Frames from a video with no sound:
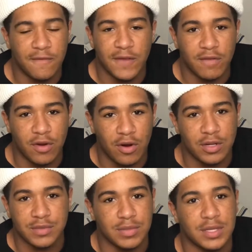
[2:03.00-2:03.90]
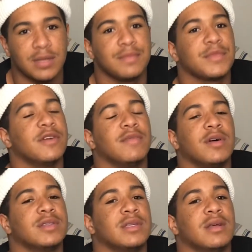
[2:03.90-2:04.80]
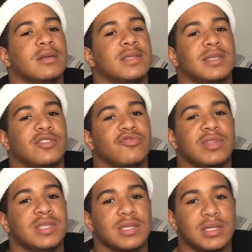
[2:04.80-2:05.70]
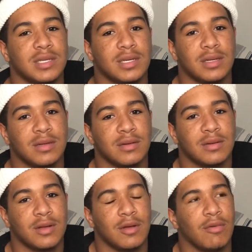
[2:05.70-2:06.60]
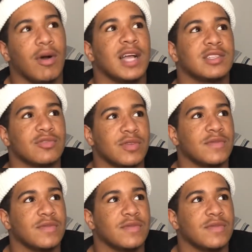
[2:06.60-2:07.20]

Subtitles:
favorite artist, bro, of all time, since 2016. Well, actually